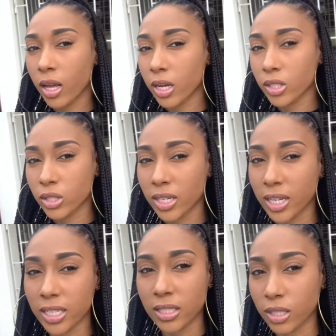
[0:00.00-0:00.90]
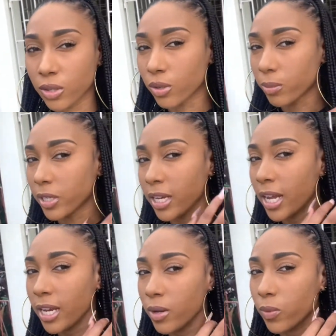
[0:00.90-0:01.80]
Should I let it go? But
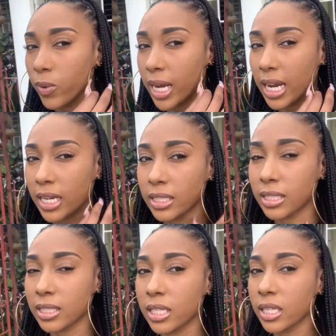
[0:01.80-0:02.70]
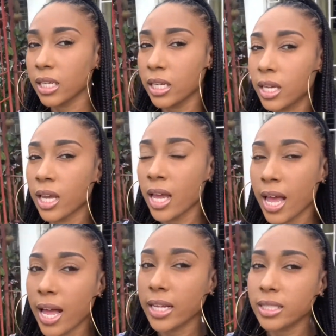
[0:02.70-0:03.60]
anyways,
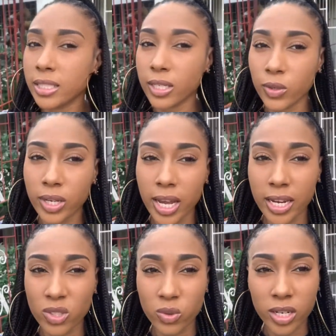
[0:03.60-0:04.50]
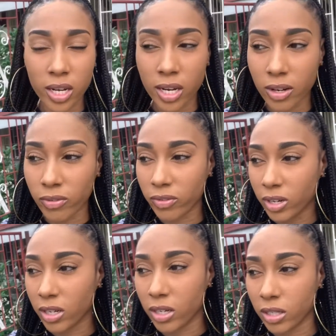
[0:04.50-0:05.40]
I'll see you guys. We're in all of
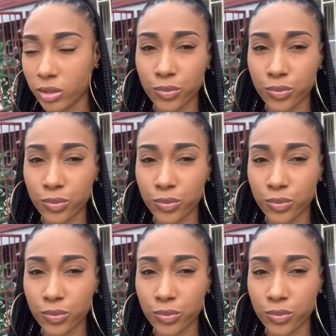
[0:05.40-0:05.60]
fall.